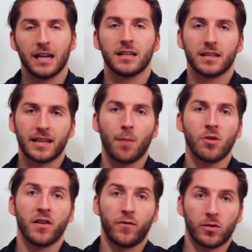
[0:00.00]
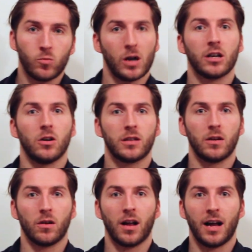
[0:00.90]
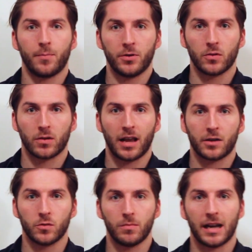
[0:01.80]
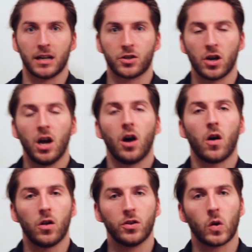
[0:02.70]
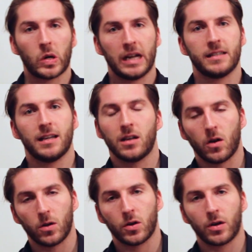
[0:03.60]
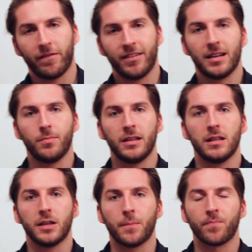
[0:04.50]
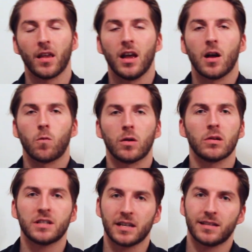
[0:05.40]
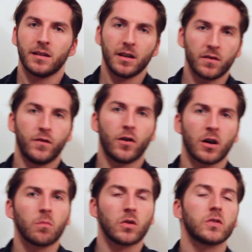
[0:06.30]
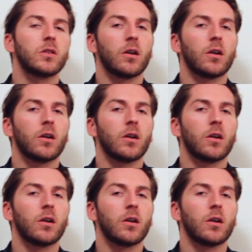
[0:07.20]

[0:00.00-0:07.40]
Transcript: and in the same way from one HotelOga app you'd like to manage all your rates and all your availability. We will just inform those